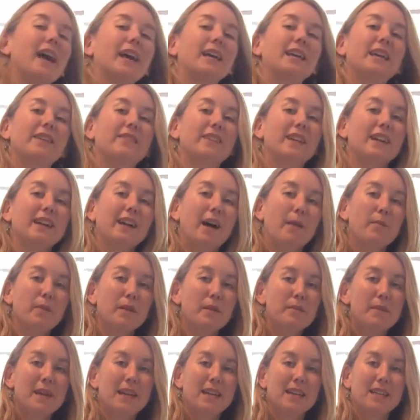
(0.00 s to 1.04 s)
and give it a
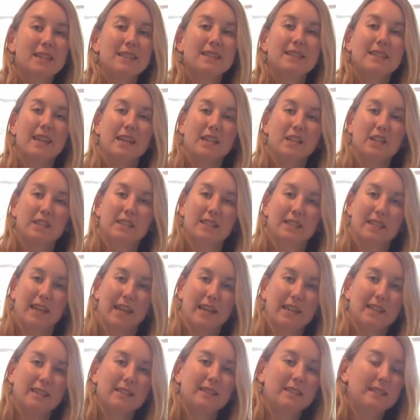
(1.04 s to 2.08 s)
couple of minutes and just
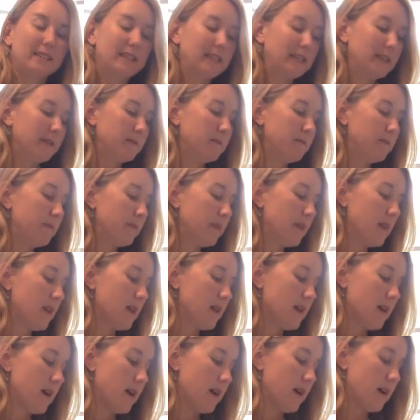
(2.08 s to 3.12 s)
let it steam.
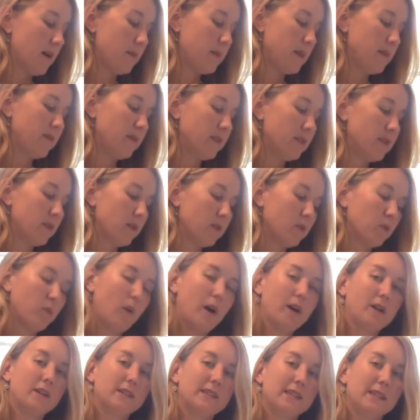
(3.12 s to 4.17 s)
Even though the
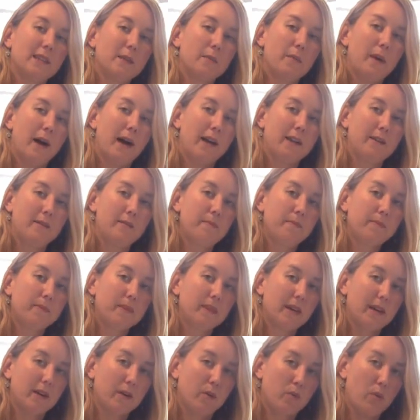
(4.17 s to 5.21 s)
water's at the bottom,
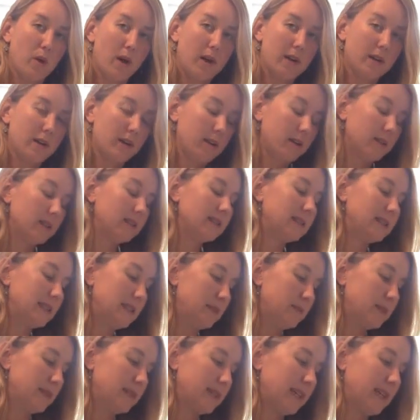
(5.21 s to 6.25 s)
the
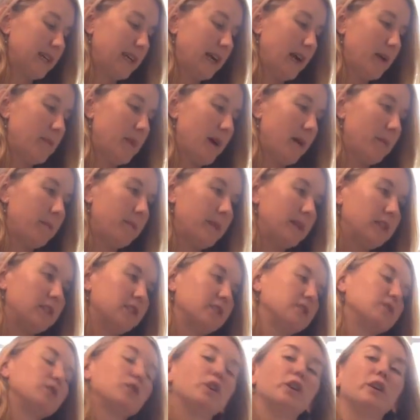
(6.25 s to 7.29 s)
steam is going to come up and
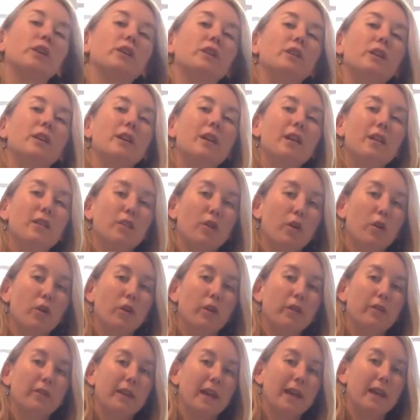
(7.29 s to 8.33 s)
just cook the
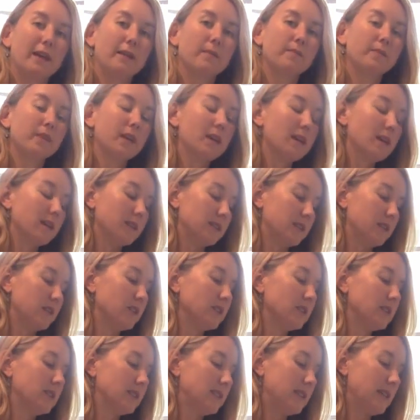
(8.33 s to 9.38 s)
whole thing. So
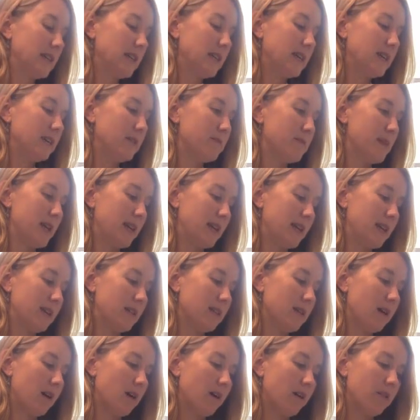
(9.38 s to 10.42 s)
you'll see in a
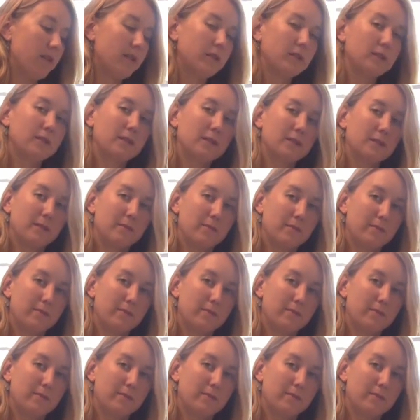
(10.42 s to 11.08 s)
minute all those